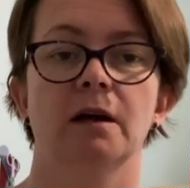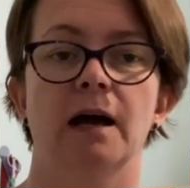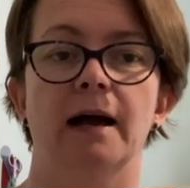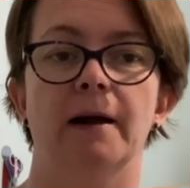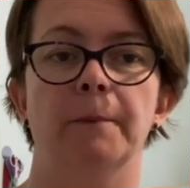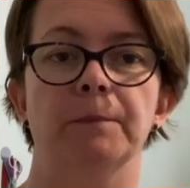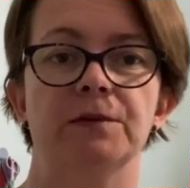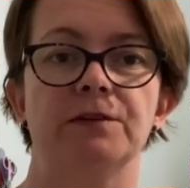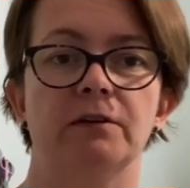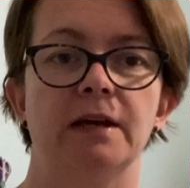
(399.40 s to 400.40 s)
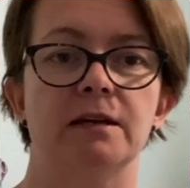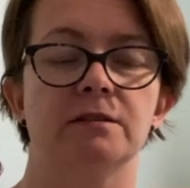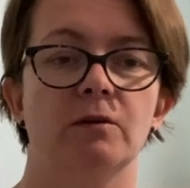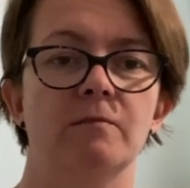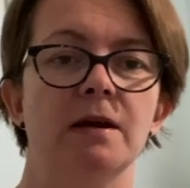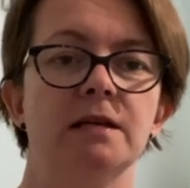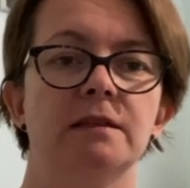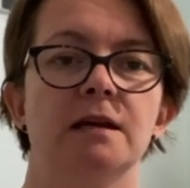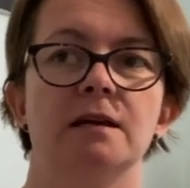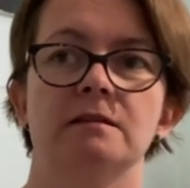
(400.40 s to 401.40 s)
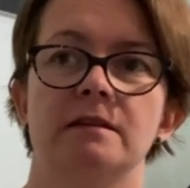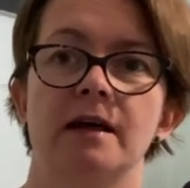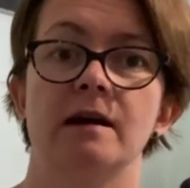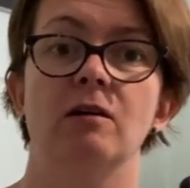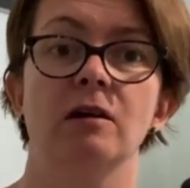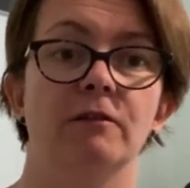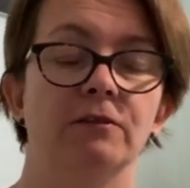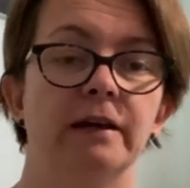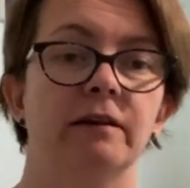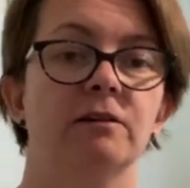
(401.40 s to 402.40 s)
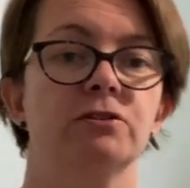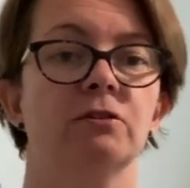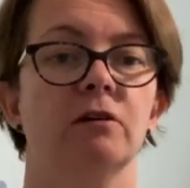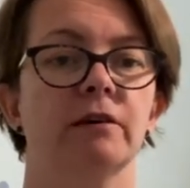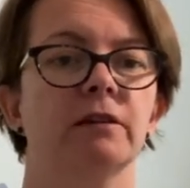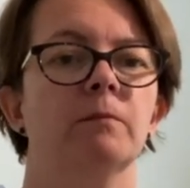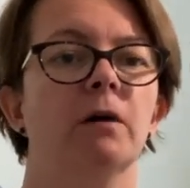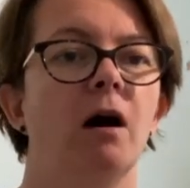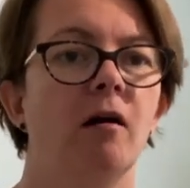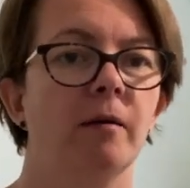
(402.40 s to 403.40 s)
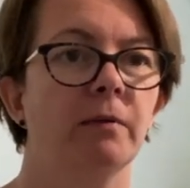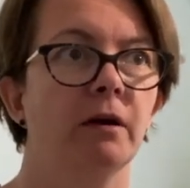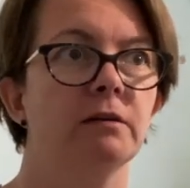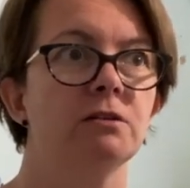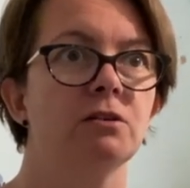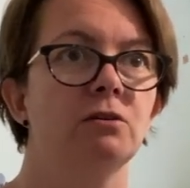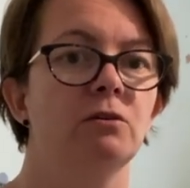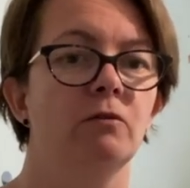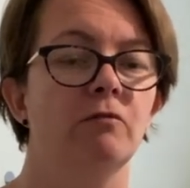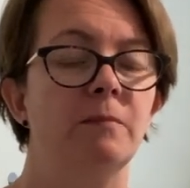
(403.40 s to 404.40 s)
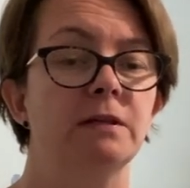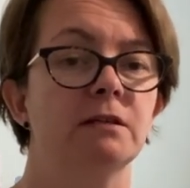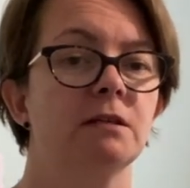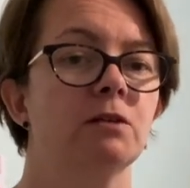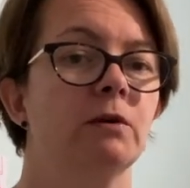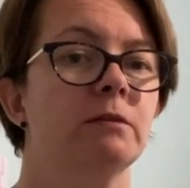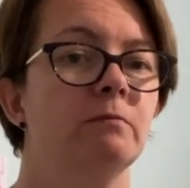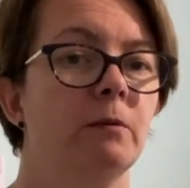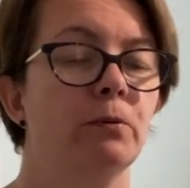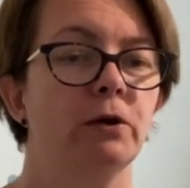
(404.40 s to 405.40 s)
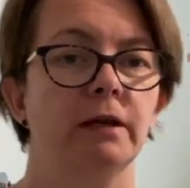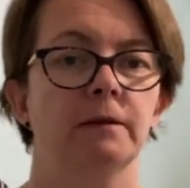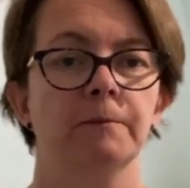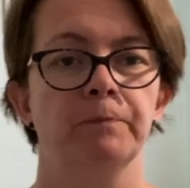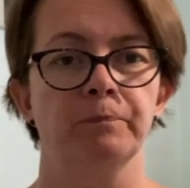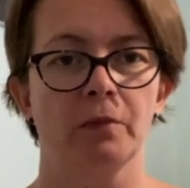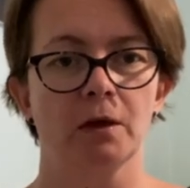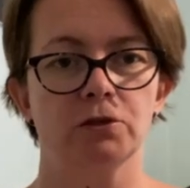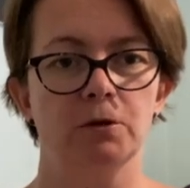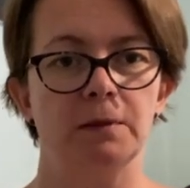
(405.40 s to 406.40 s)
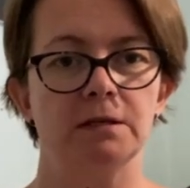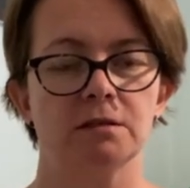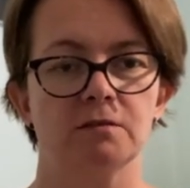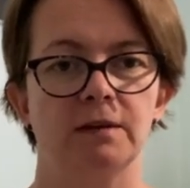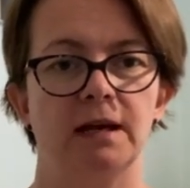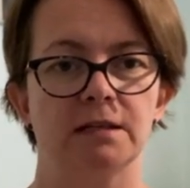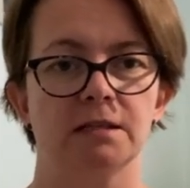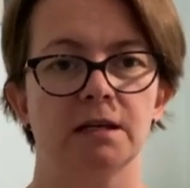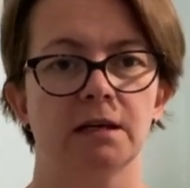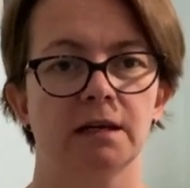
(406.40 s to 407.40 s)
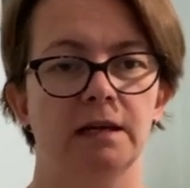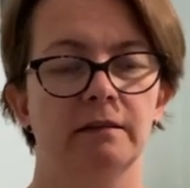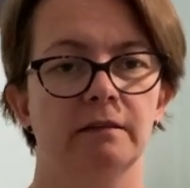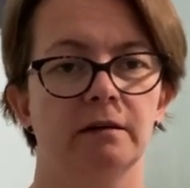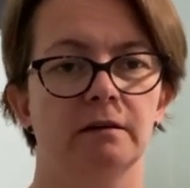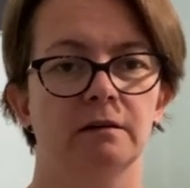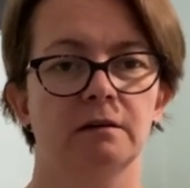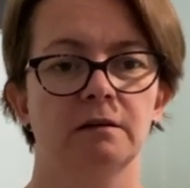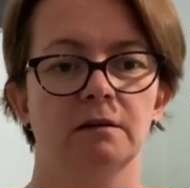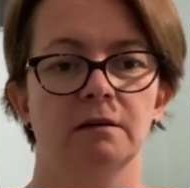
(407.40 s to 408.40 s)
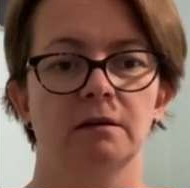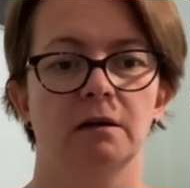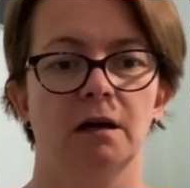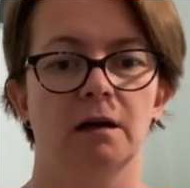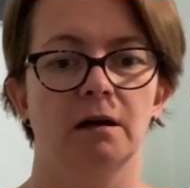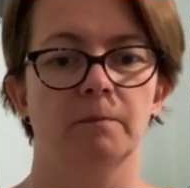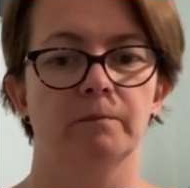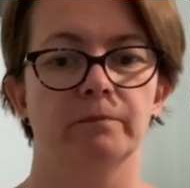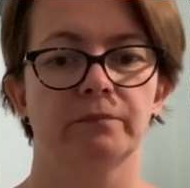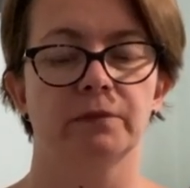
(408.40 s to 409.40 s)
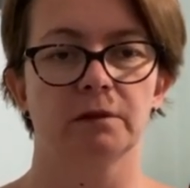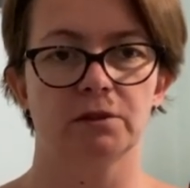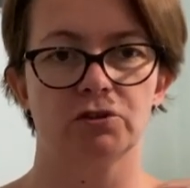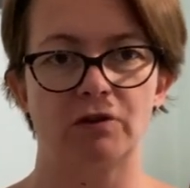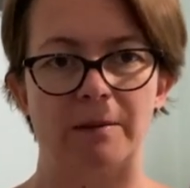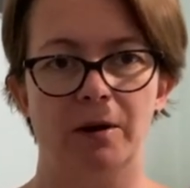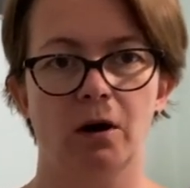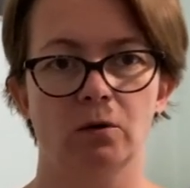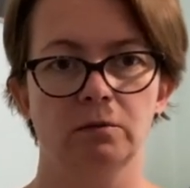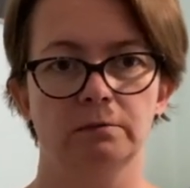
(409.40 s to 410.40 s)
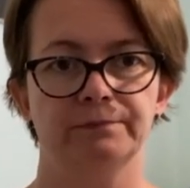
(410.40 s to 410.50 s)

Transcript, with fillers: Um, so yeah, so I made these. They are lovely and I do like them. I am going to remedy the situation by putting two pieces of elastic in the um, the strap hole